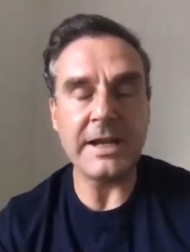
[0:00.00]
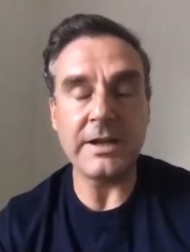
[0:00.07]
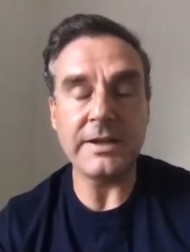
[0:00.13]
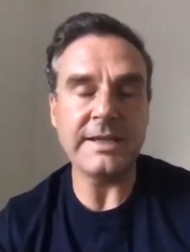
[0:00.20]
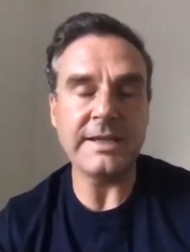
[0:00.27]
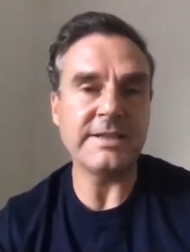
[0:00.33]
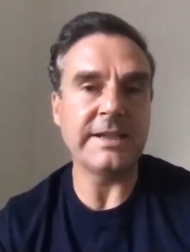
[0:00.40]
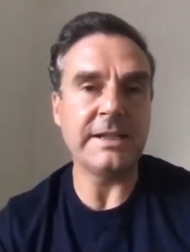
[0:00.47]
I
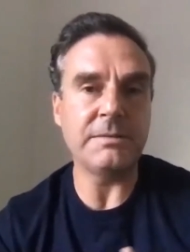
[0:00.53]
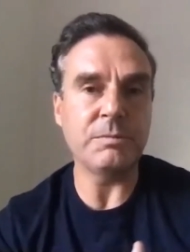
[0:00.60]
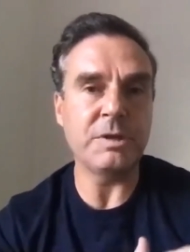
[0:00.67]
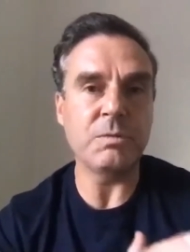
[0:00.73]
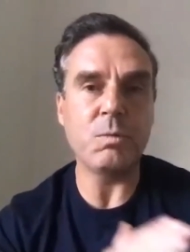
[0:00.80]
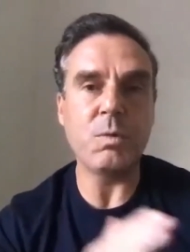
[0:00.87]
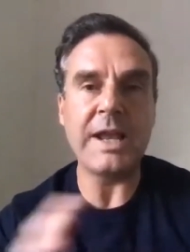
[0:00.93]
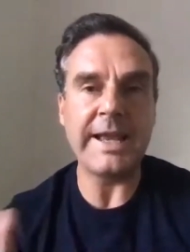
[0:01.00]
think Dell were
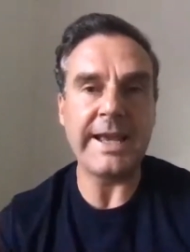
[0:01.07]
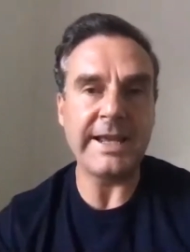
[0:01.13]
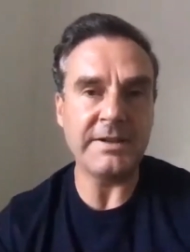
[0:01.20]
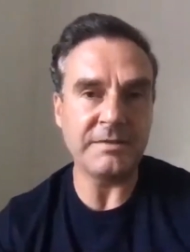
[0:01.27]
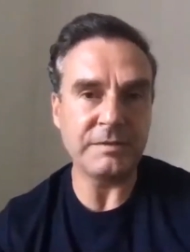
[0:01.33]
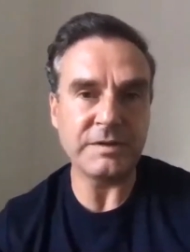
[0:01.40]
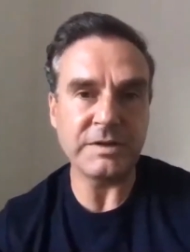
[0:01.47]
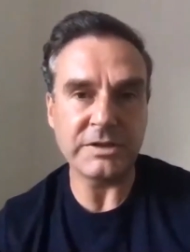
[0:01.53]
well ahead
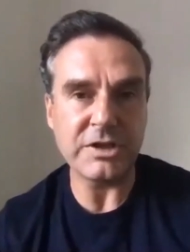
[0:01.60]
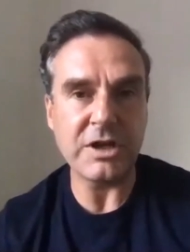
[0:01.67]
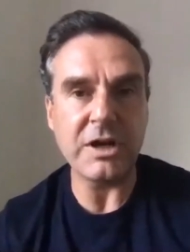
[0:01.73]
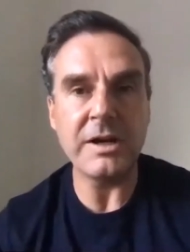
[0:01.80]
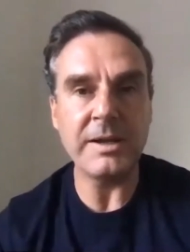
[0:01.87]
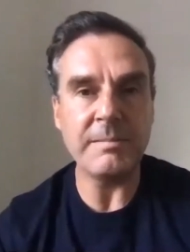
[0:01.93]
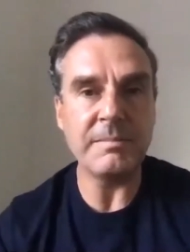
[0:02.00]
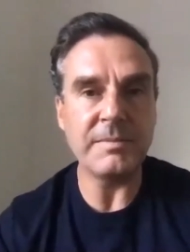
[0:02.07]
of their
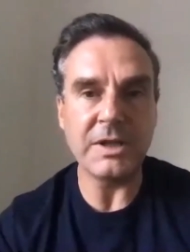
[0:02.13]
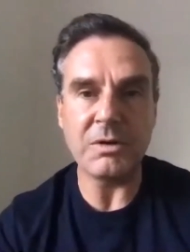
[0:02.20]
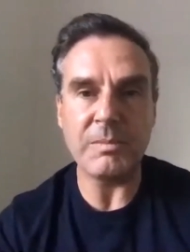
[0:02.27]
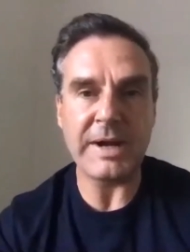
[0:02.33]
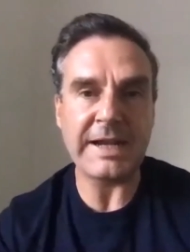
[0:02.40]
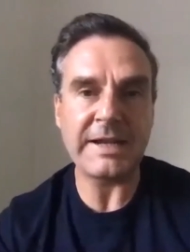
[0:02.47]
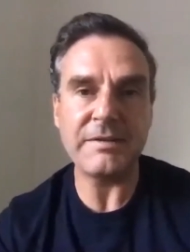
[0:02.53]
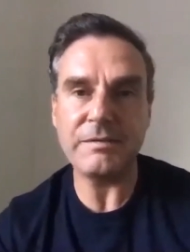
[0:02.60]
time, you know,
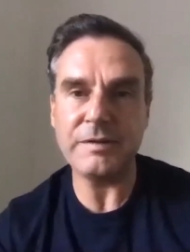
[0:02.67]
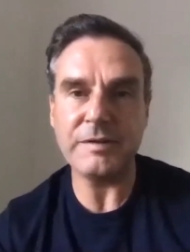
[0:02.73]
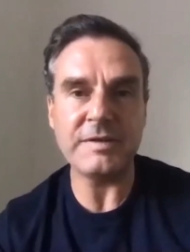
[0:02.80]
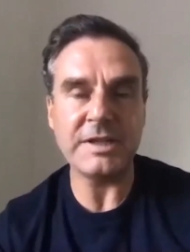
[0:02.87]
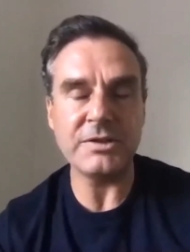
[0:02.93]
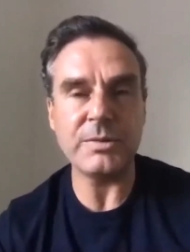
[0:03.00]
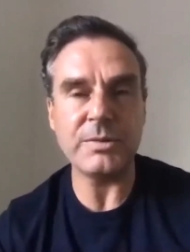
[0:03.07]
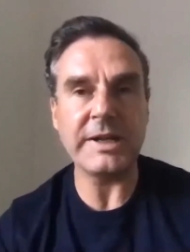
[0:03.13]
back
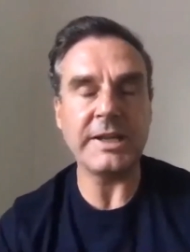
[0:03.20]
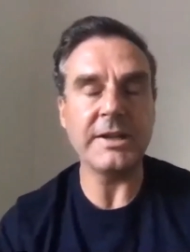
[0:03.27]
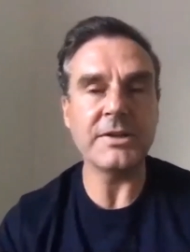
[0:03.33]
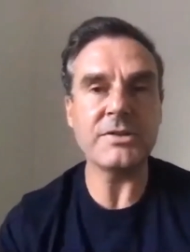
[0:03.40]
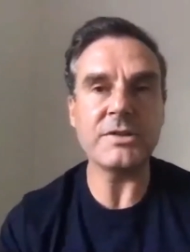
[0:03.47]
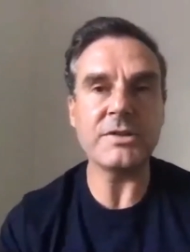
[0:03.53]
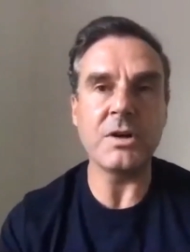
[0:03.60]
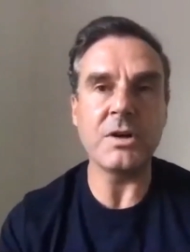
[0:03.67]
15, 20
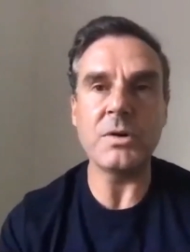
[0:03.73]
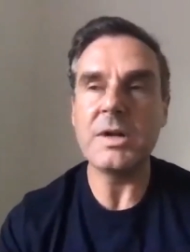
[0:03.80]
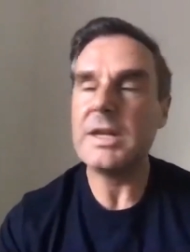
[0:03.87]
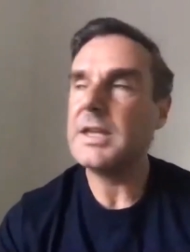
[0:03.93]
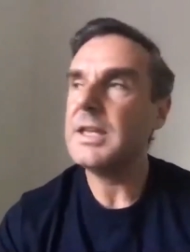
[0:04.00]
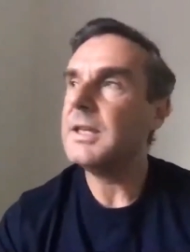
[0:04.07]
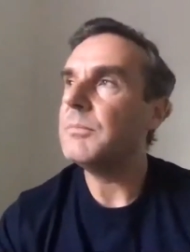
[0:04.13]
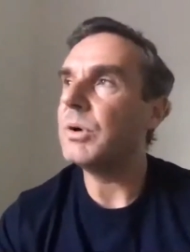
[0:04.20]
years ago,
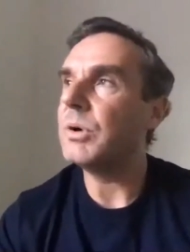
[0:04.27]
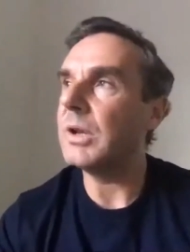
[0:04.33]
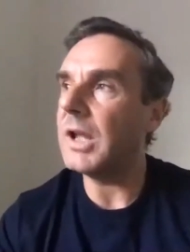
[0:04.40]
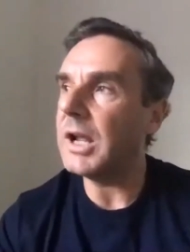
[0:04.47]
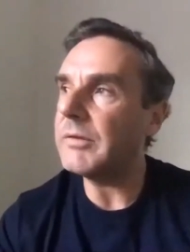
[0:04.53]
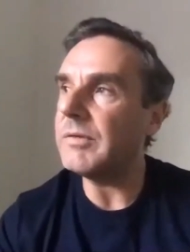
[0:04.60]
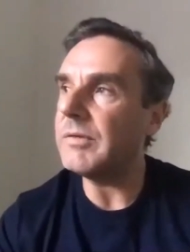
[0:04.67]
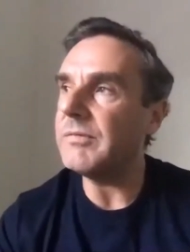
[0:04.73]
put a
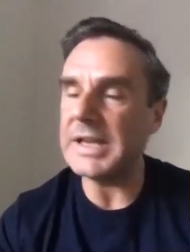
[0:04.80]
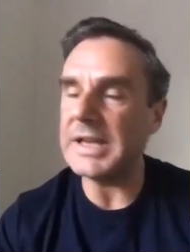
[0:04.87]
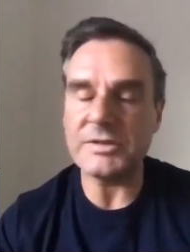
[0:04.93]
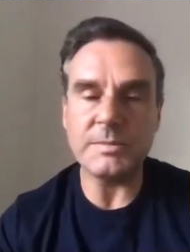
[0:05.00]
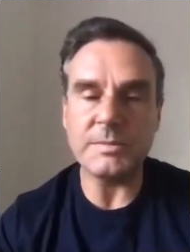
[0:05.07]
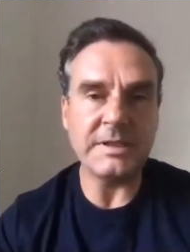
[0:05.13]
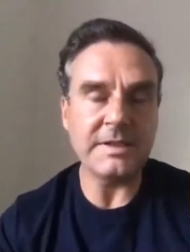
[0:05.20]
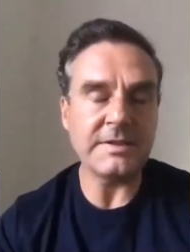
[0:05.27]
lot of
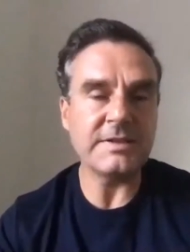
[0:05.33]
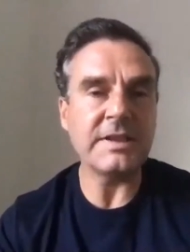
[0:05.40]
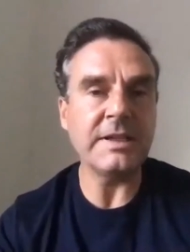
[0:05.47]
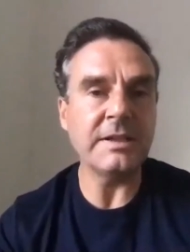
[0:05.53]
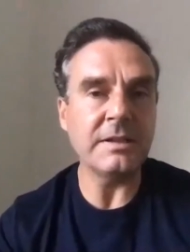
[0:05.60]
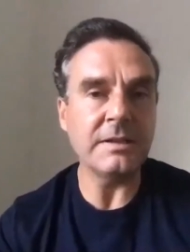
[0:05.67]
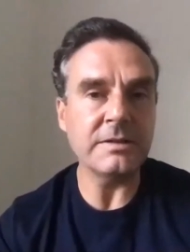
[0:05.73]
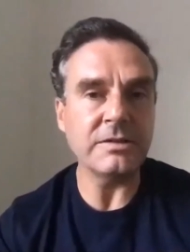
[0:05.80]
investment in
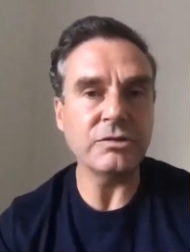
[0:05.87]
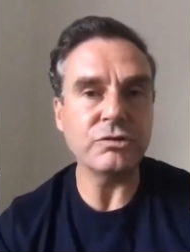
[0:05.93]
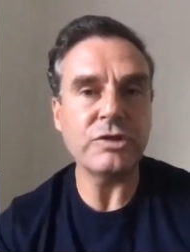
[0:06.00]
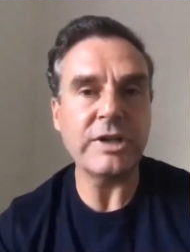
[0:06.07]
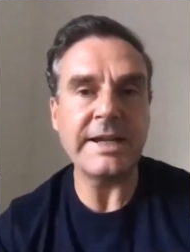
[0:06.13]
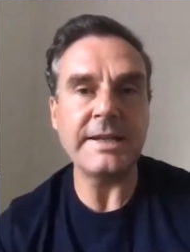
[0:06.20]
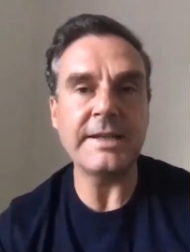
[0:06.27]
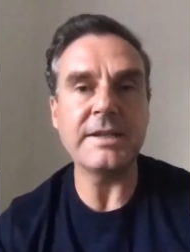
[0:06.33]
skills and
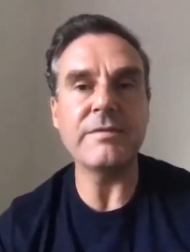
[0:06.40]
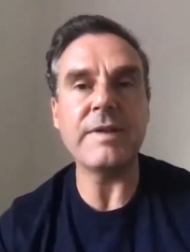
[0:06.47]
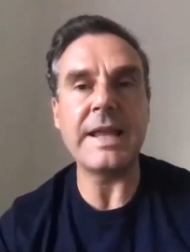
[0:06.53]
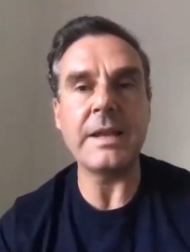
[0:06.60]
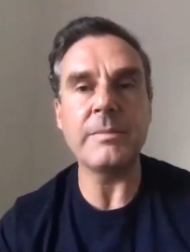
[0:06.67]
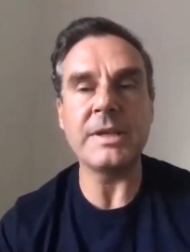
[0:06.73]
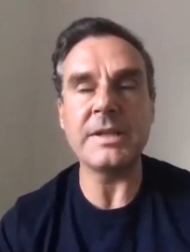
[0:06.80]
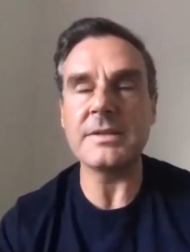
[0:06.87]
training
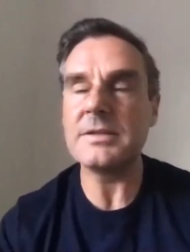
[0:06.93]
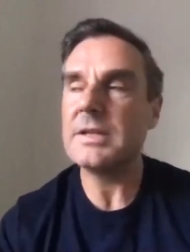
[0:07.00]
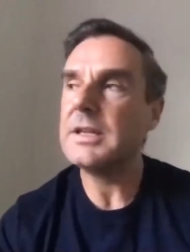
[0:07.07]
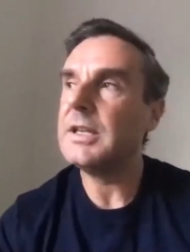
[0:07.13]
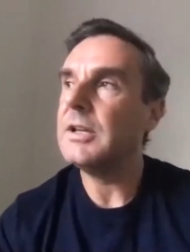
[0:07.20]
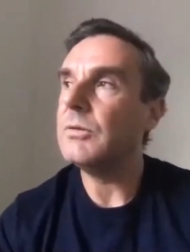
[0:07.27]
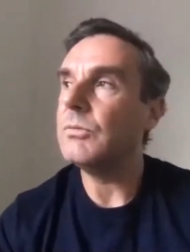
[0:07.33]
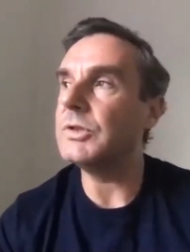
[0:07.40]
development,
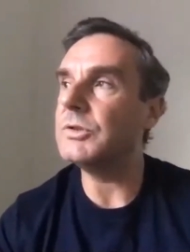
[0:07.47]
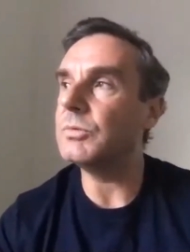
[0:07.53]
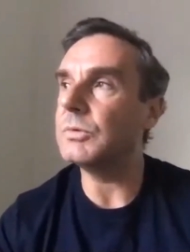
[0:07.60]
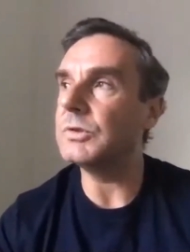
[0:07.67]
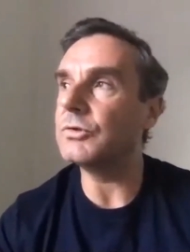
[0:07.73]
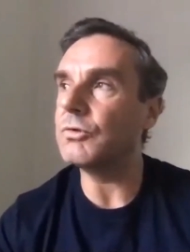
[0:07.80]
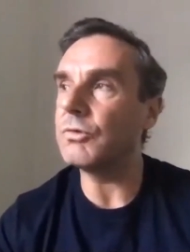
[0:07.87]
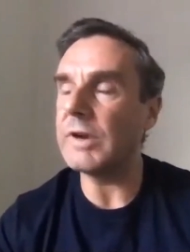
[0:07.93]
which
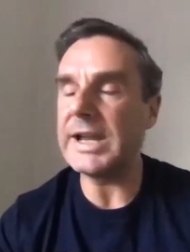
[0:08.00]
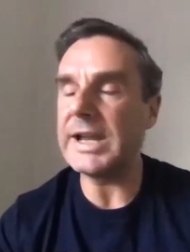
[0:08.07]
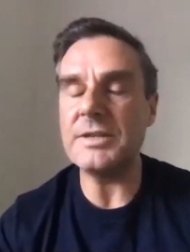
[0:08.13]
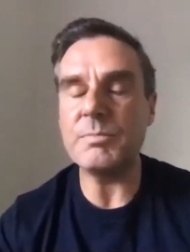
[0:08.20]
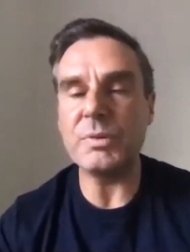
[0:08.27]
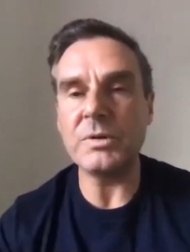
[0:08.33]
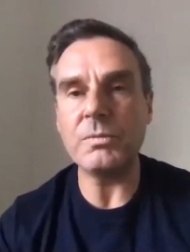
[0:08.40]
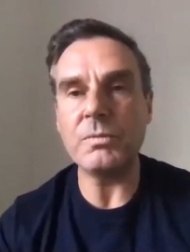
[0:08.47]
was
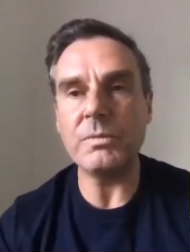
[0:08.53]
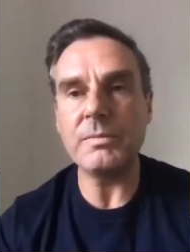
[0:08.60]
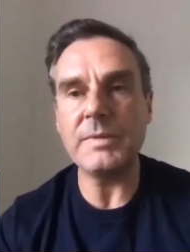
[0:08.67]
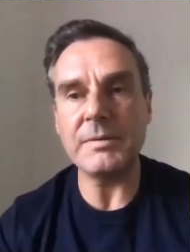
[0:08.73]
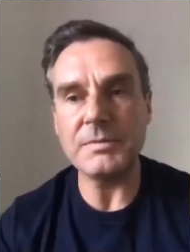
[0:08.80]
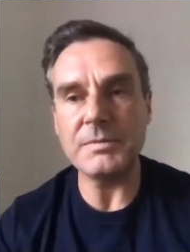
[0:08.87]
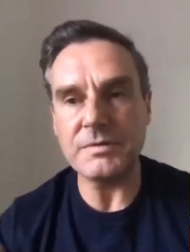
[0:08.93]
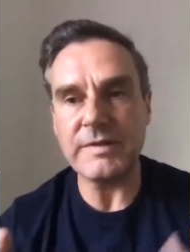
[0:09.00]
great, but
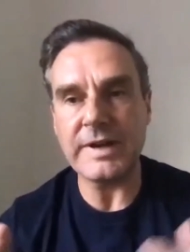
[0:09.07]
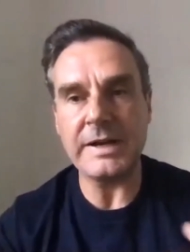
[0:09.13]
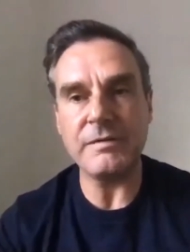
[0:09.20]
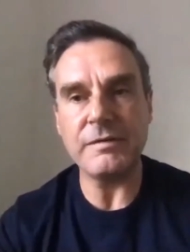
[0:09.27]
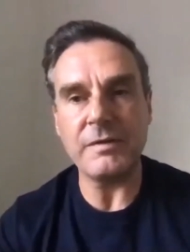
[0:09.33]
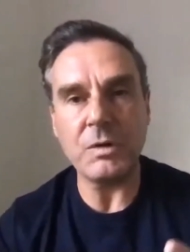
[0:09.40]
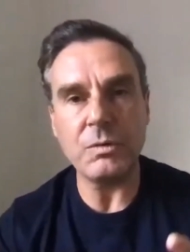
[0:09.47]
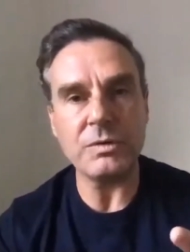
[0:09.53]
it was very
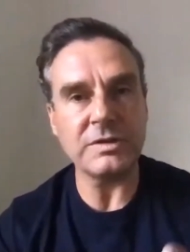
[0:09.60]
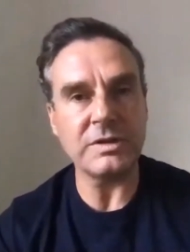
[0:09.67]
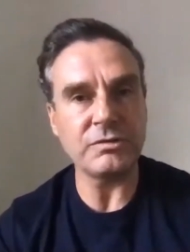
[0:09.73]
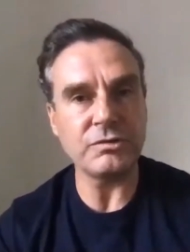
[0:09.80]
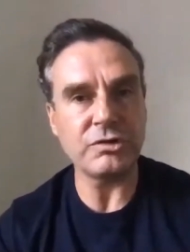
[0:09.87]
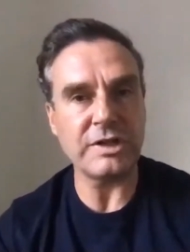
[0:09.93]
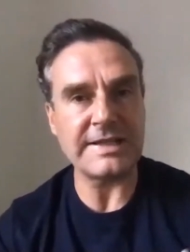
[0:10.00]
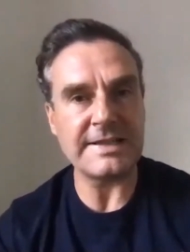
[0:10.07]
focused on
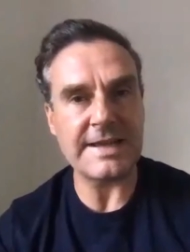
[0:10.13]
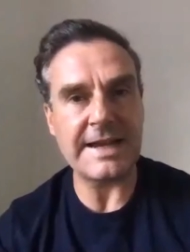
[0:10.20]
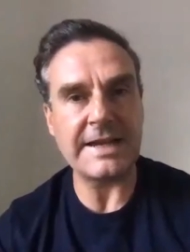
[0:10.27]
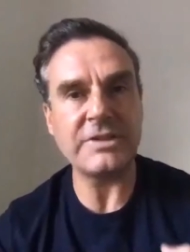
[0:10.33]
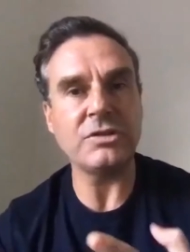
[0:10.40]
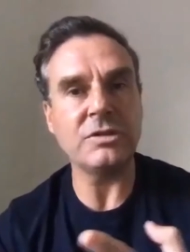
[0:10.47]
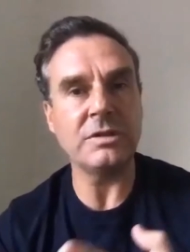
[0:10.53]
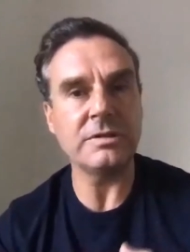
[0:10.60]

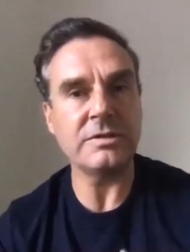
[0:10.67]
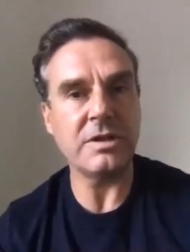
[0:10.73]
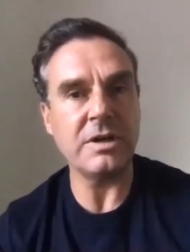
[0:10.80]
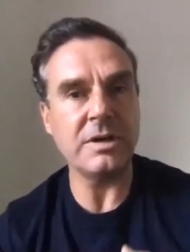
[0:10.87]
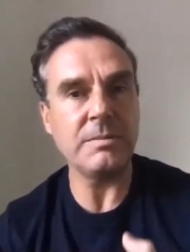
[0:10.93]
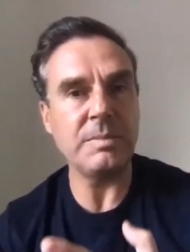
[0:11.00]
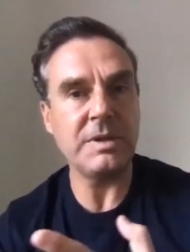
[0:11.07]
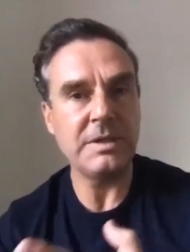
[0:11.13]
transactional
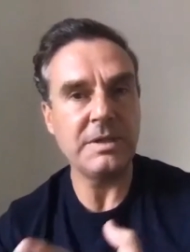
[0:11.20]
type,